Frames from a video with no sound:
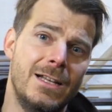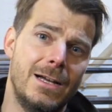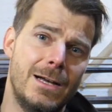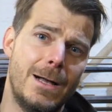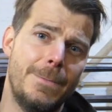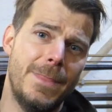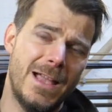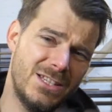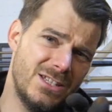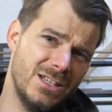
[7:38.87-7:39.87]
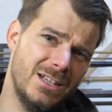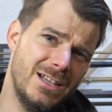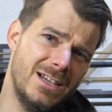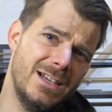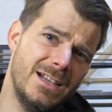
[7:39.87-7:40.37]

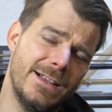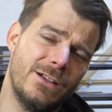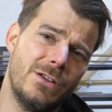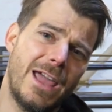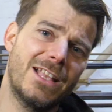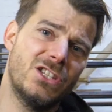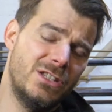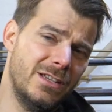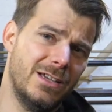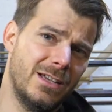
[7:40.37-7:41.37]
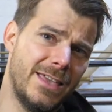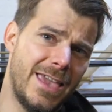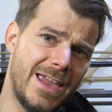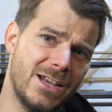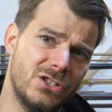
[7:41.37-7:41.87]
that connects the
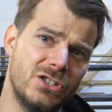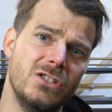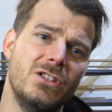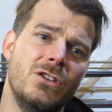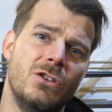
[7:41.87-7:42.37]
gears